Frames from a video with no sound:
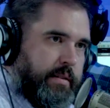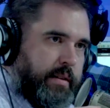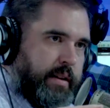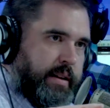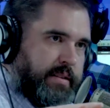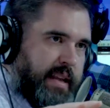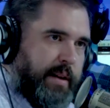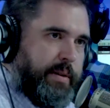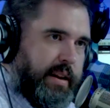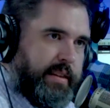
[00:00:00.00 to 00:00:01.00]

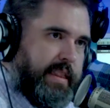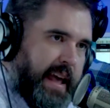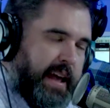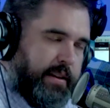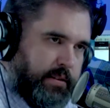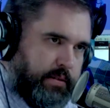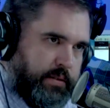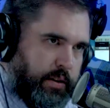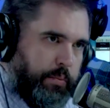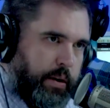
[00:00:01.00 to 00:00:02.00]
examining that
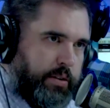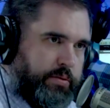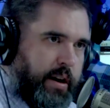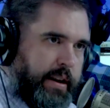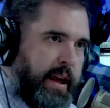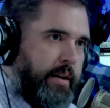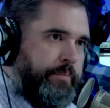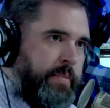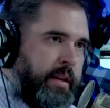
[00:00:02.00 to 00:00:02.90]
so much right now.